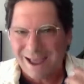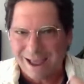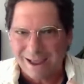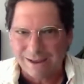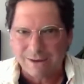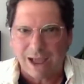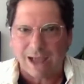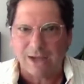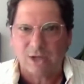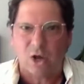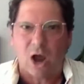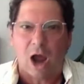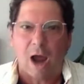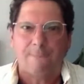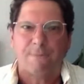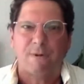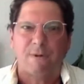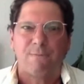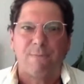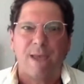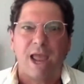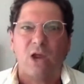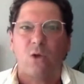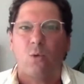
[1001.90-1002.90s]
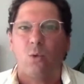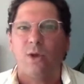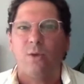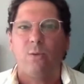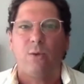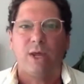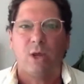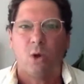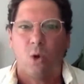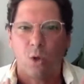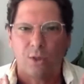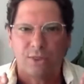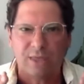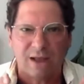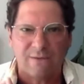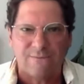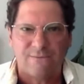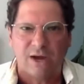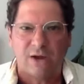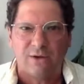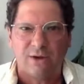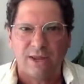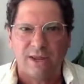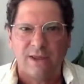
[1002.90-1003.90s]
at CopperBank, we hold that
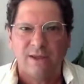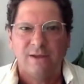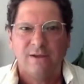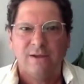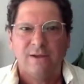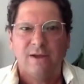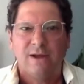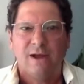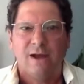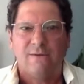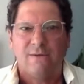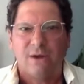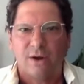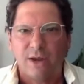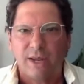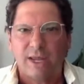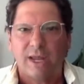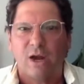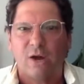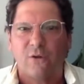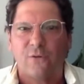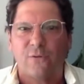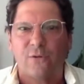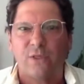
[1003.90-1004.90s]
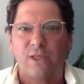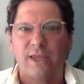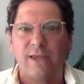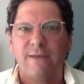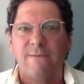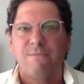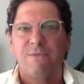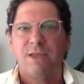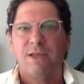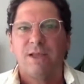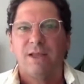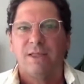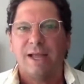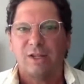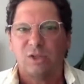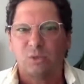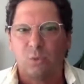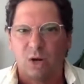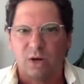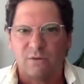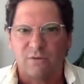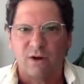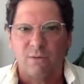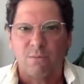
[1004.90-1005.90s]
very carefully. That's
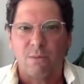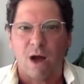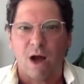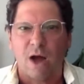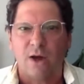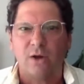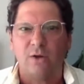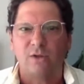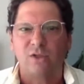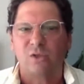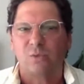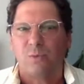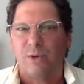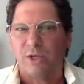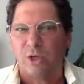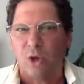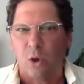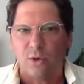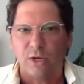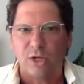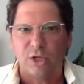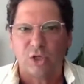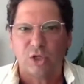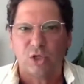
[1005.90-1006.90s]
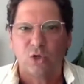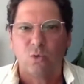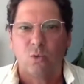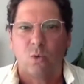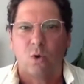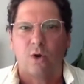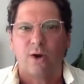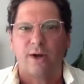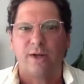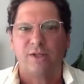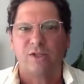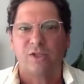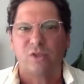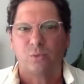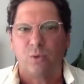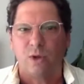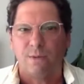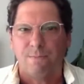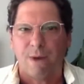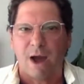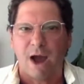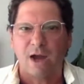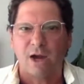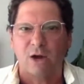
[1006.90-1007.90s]
one of our mottos. We don't issue warrants. We
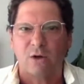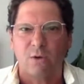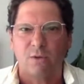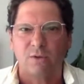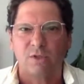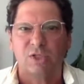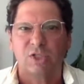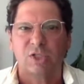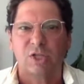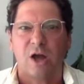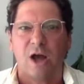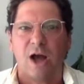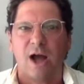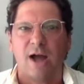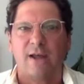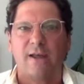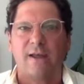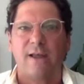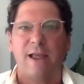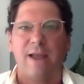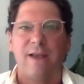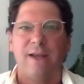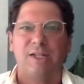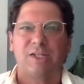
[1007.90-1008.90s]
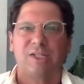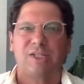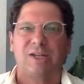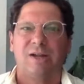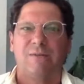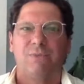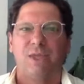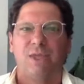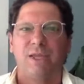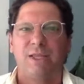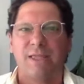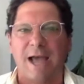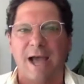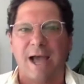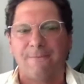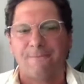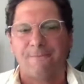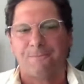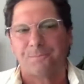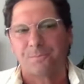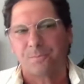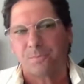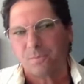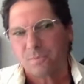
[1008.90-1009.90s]
buy our own stock, and it's something
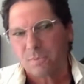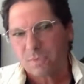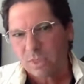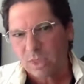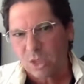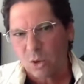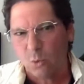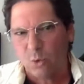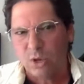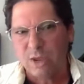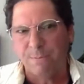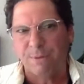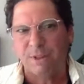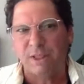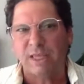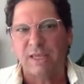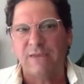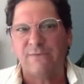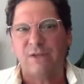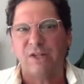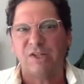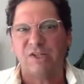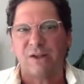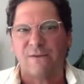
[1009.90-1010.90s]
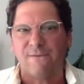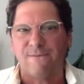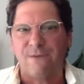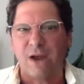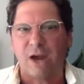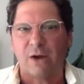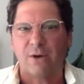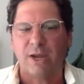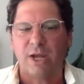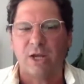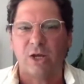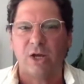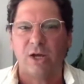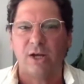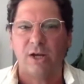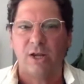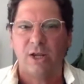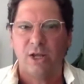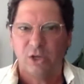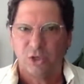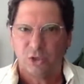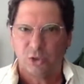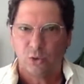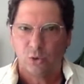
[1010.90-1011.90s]
that we believe is a very good
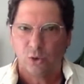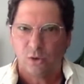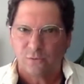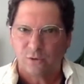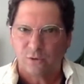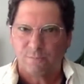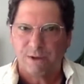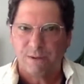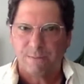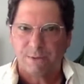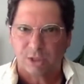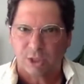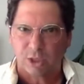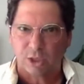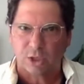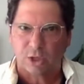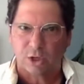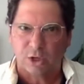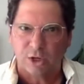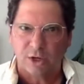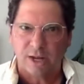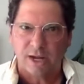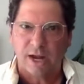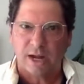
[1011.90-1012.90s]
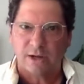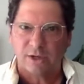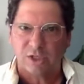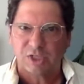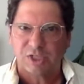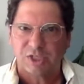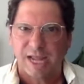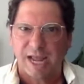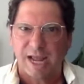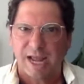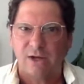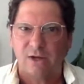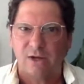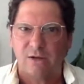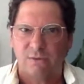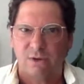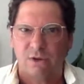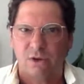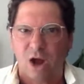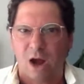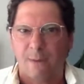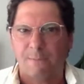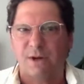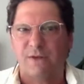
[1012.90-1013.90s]
tool for people to learn and understand
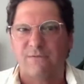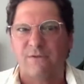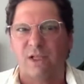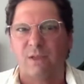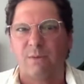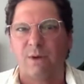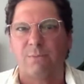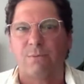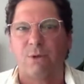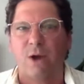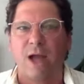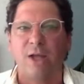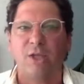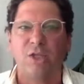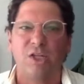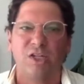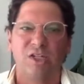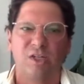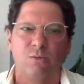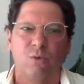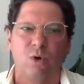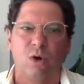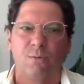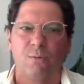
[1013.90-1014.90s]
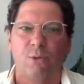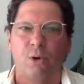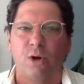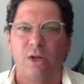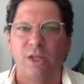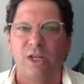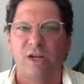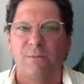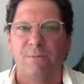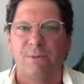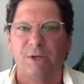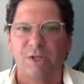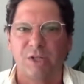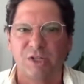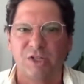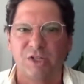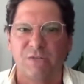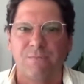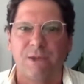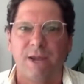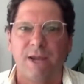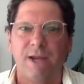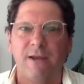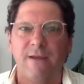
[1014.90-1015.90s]
copper development projects, and more importantly, to
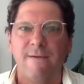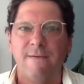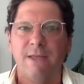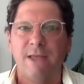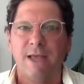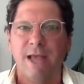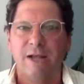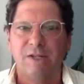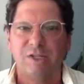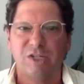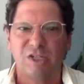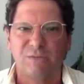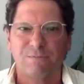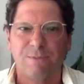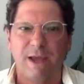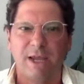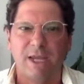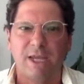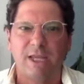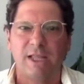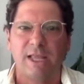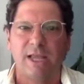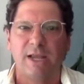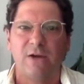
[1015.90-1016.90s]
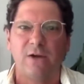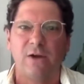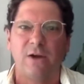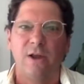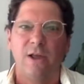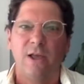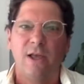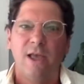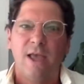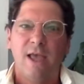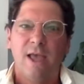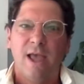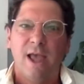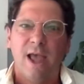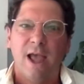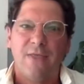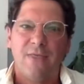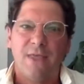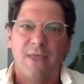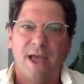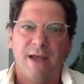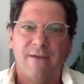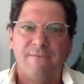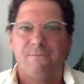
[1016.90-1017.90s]
participate as a speculator.
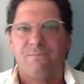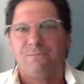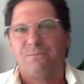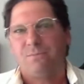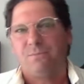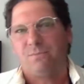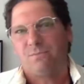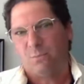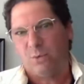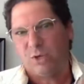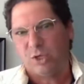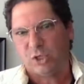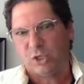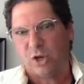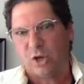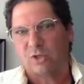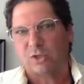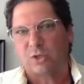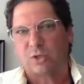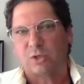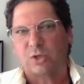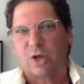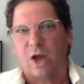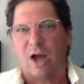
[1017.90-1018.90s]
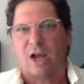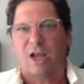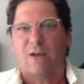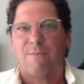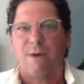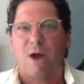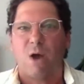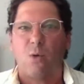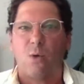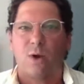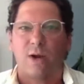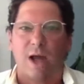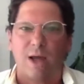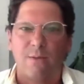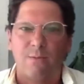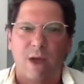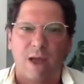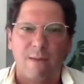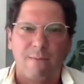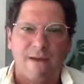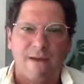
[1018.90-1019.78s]
And then we should also talk about my